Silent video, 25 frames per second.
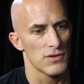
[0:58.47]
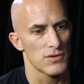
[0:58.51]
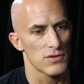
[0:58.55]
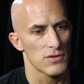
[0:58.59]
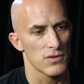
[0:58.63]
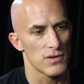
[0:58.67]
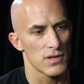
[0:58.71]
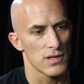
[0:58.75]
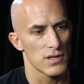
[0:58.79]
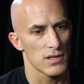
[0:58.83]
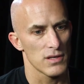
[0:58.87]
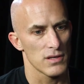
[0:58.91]
And
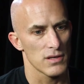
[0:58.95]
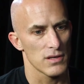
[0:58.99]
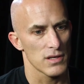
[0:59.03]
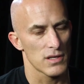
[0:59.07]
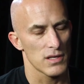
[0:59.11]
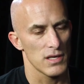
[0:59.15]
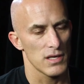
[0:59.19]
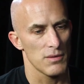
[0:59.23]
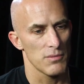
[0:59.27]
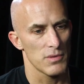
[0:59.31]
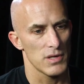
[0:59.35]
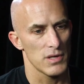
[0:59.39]
so the
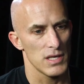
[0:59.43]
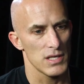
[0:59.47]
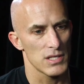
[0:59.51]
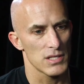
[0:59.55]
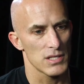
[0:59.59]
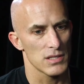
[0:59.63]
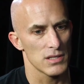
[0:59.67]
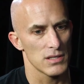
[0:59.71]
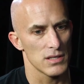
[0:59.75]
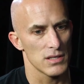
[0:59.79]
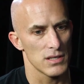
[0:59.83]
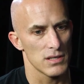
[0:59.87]

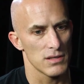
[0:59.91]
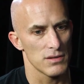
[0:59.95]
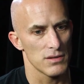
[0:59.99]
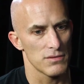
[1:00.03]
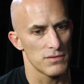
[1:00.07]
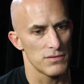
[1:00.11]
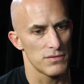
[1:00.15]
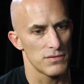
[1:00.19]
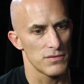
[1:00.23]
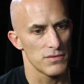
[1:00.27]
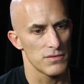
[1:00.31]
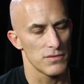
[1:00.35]
combination
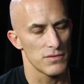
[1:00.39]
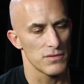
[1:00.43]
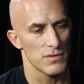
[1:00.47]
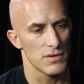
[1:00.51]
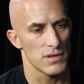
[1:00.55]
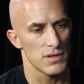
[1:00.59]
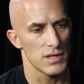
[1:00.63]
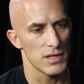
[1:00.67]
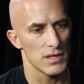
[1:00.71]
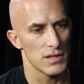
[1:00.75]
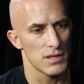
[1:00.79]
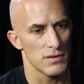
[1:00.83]
of
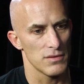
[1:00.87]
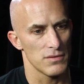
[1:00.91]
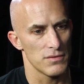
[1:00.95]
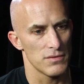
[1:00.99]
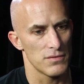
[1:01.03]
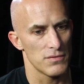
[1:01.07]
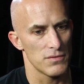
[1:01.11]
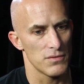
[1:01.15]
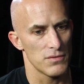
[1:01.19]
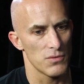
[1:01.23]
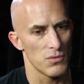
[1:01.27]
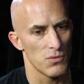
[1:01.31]

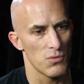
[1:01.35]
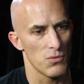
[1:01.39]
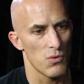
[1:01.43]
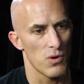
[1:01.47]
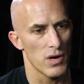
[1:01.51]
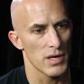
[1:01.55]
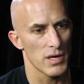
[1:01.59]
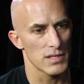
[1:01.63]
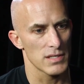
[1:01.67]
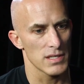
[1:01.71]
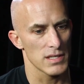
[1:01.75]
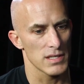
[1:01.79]

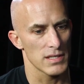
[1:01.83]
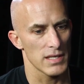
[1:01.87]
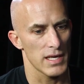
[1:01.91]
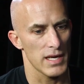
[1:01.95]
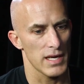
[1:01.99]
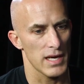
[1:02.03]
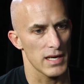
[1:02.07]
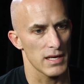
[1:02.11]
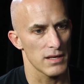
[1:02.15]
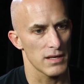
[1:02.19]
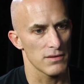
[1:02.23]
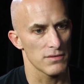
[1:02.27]
wanting to
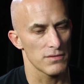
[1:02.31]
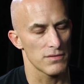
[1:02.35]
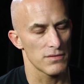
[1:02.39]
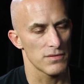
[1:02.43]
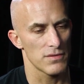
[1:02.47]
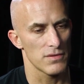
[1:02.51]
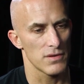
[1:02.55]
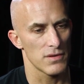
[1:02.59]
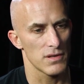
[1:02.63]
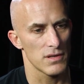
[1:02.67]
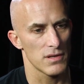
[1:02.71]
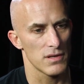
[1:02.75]
have
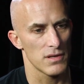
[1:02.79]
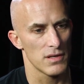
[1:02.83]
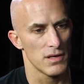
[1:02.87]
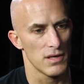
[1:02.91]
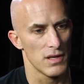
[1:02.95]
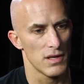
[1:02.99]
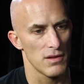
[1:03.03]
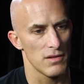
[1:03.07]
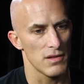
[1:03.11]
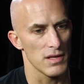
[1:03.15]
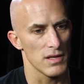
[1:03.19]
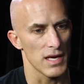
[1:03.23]

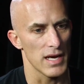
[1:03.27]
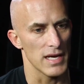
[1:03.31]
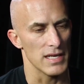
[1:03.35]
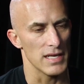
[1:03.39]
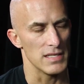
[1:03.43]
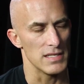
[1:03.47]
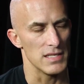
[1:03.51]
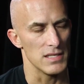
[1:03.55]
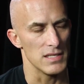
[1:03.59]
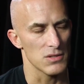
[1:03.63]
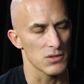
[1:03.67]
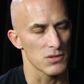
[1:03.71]
the
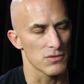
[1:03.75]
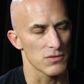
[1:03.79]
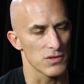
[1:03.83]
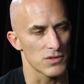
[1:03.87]
ideal